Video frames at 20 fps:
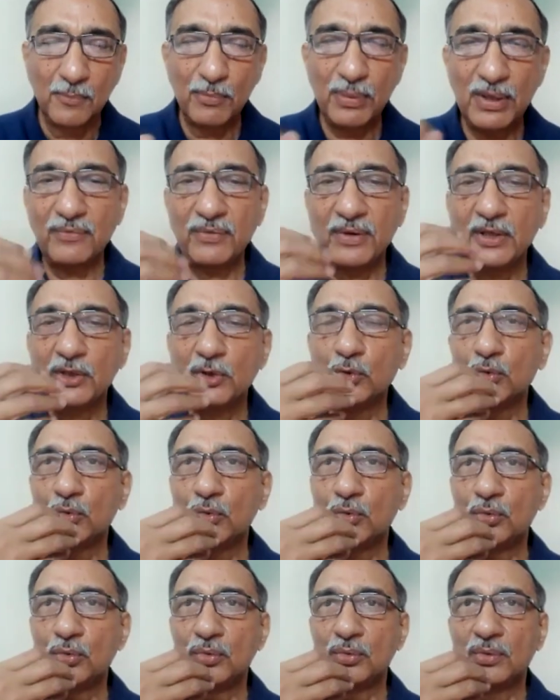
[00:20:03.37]
But when
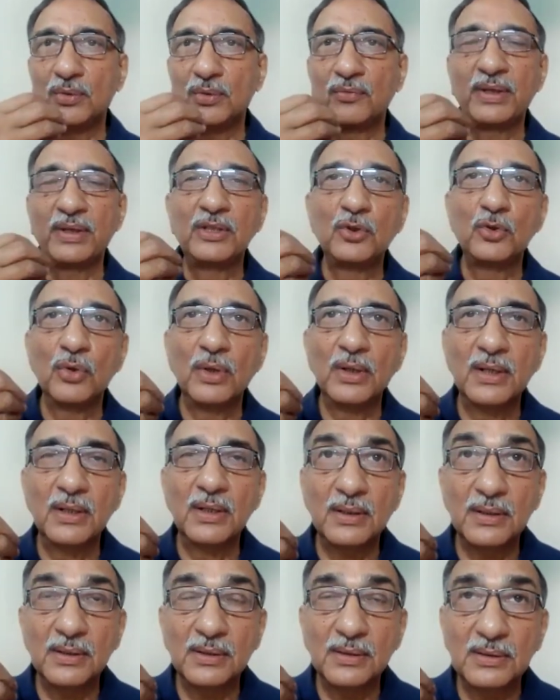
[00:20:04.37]
you are,
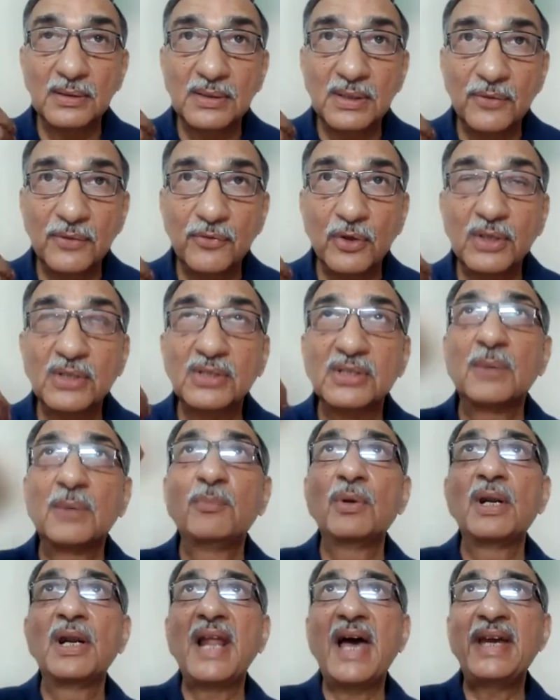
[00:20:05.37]
say for
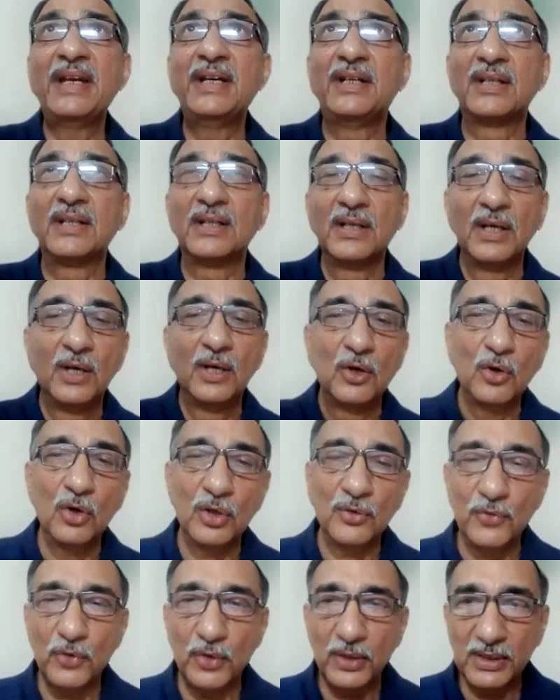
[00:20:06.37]
example, light,
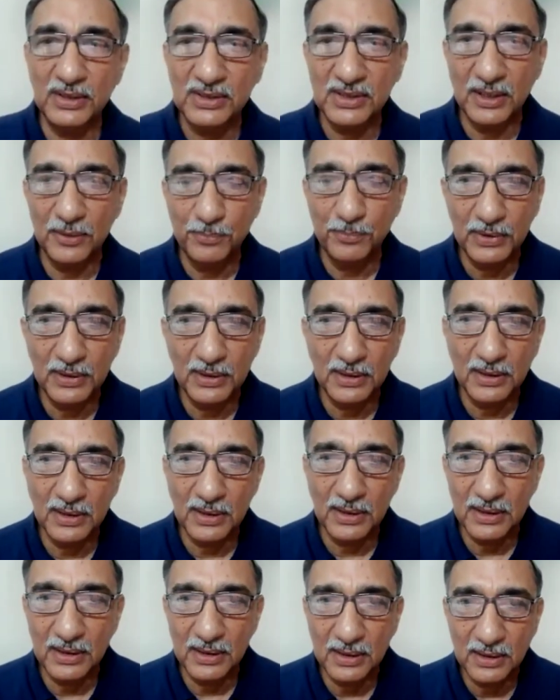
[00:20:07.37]
or for
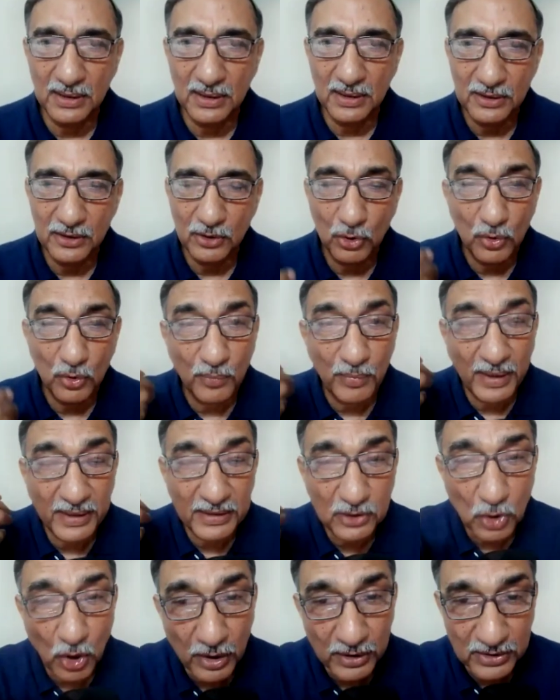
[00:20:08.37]
example,
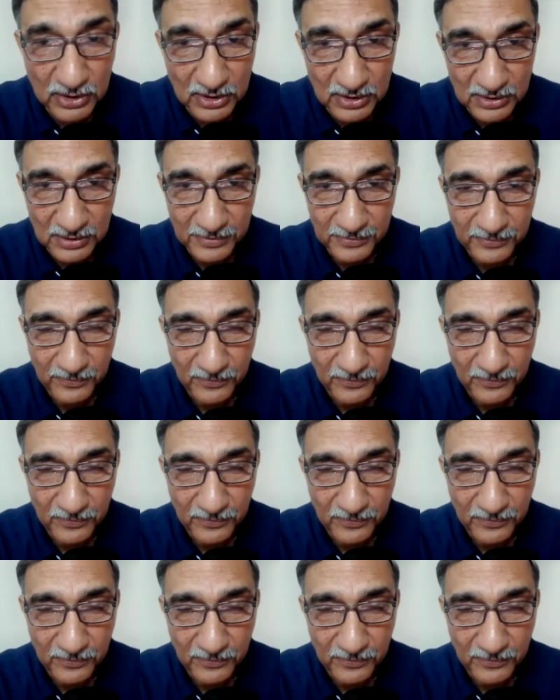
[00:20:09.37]
my thoughts